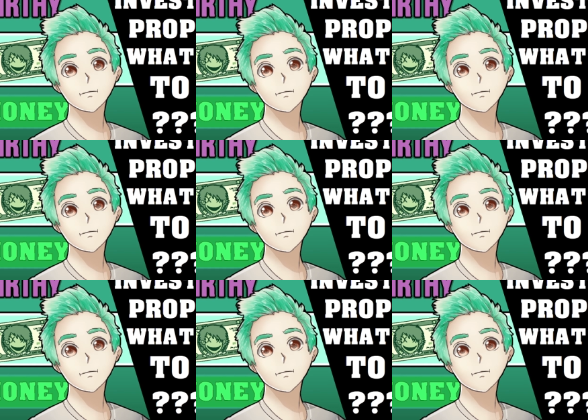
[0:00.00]
Make sure
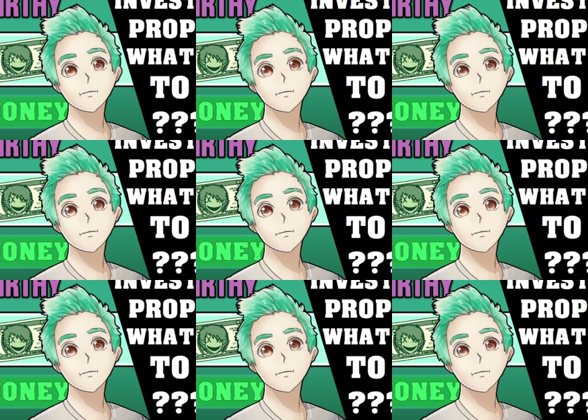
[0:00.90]
you check with your loan
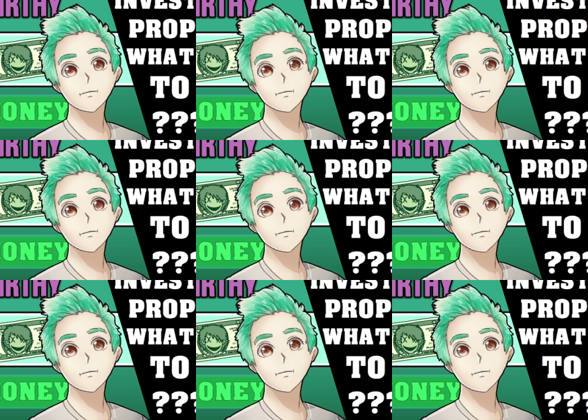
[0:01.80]
officer to see the
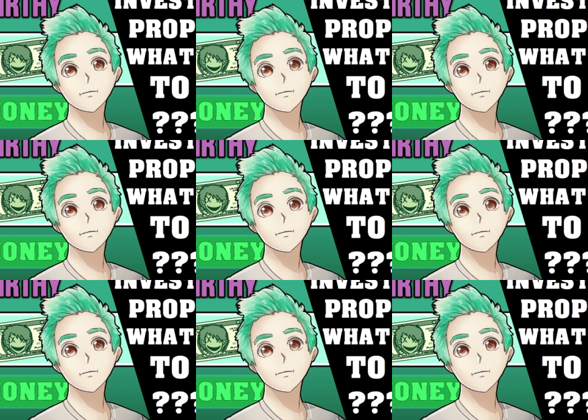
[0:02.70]
PMI
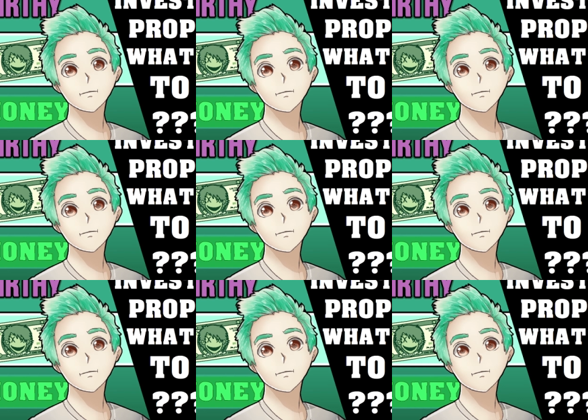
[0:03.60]
rate and
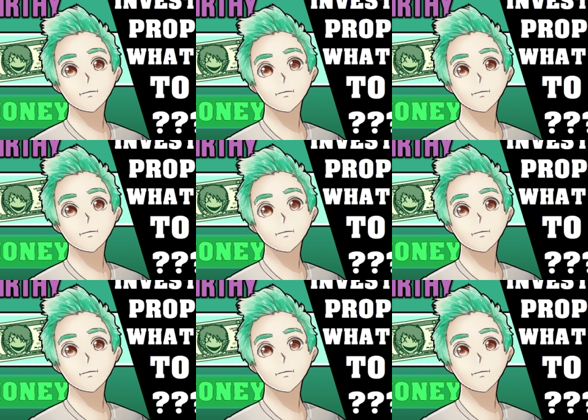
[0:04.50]
then add that
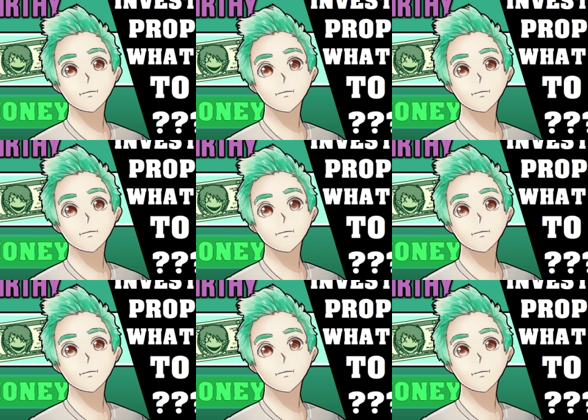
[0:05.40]
into your
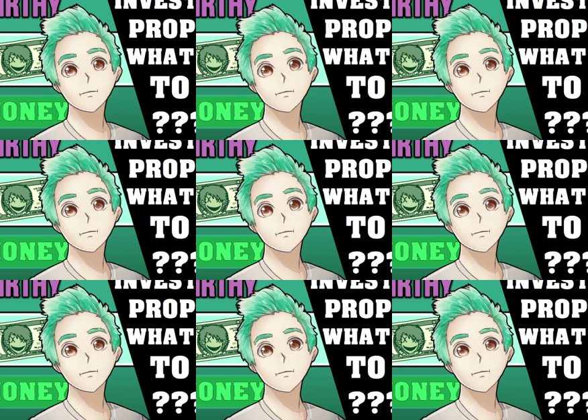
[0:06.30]
numbers. Uh, you
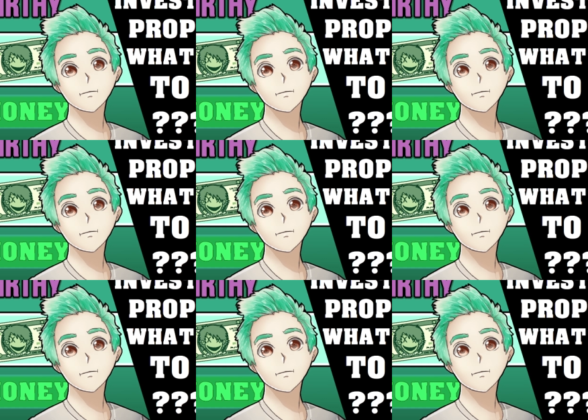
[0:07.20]
can just use like
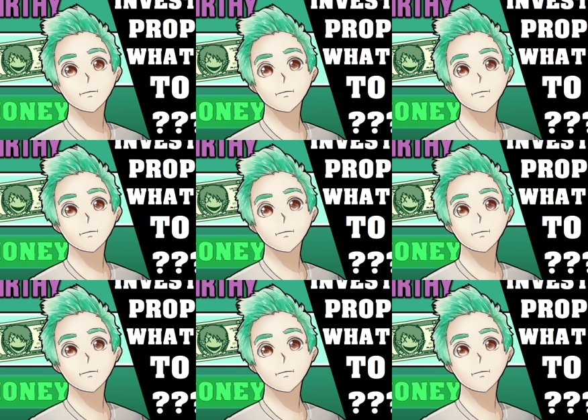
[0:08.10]
a mortgage
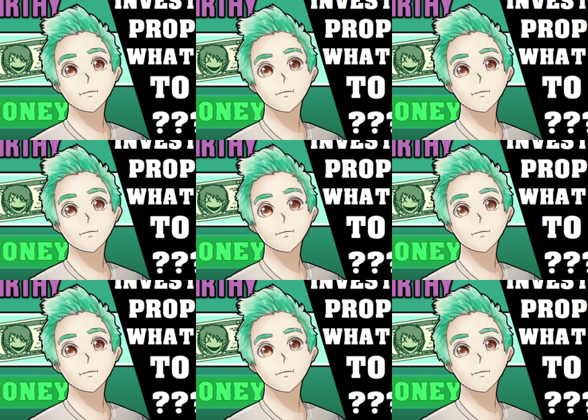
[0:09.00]
calculator online